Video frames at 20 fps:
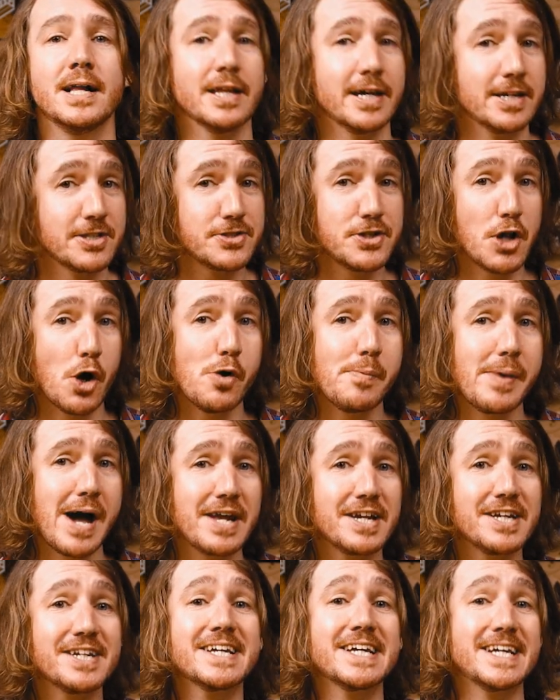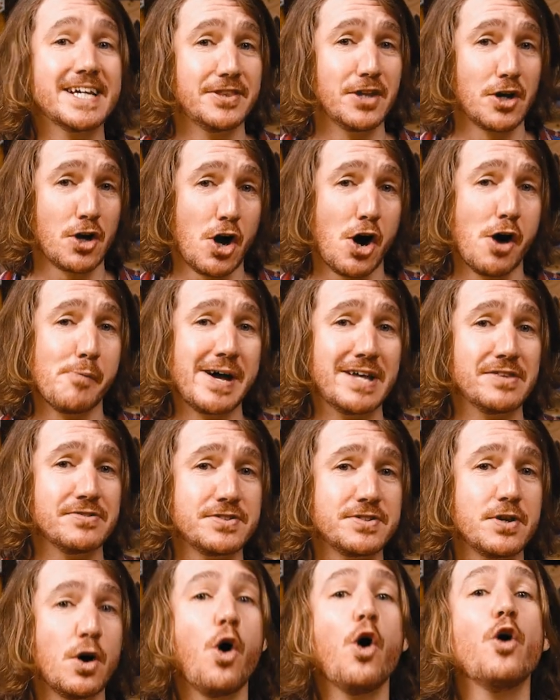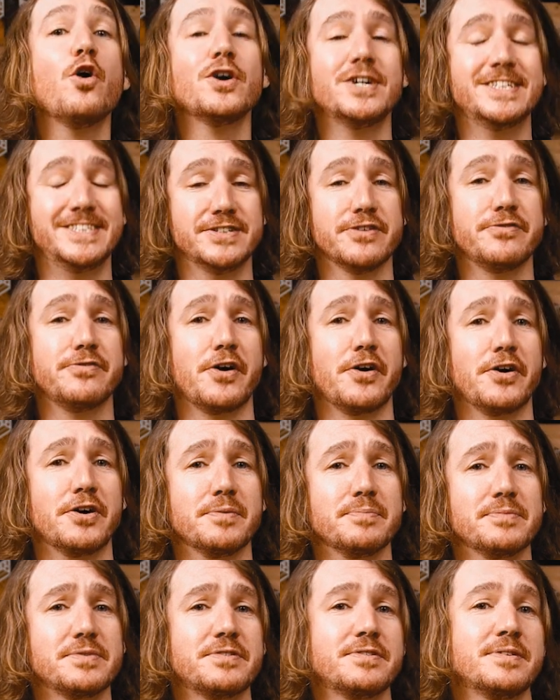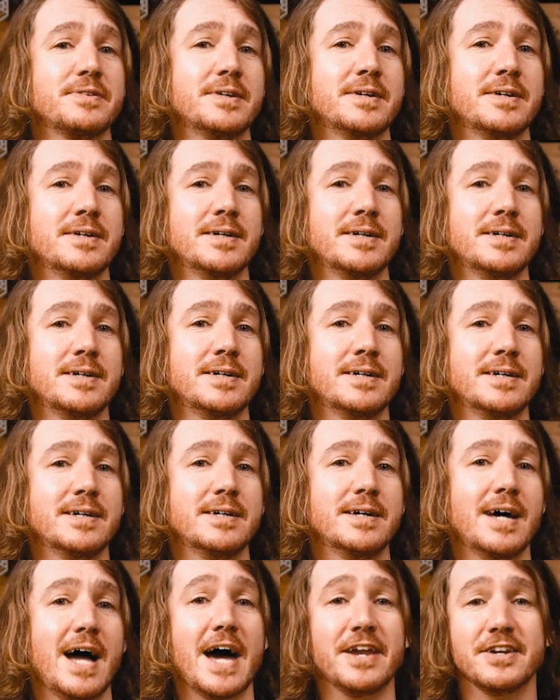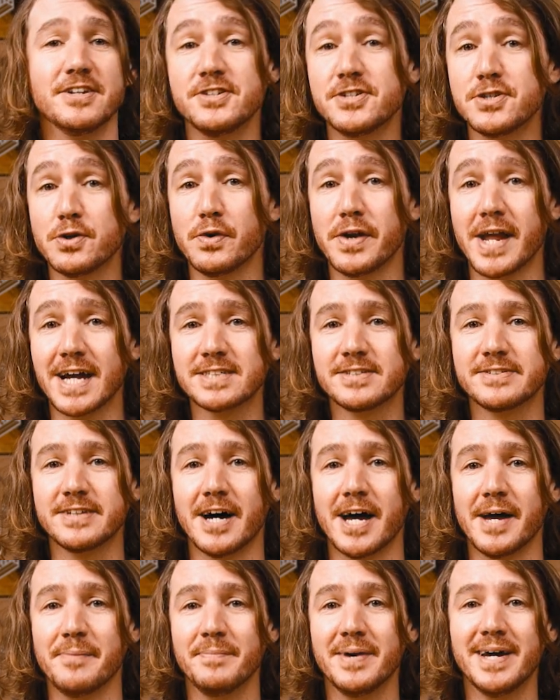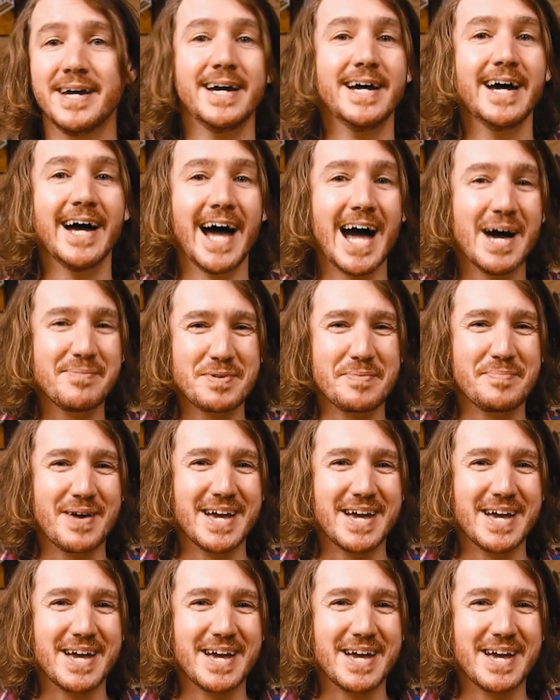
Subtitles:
let us know about it in the comments or in the forums. And until next time, happy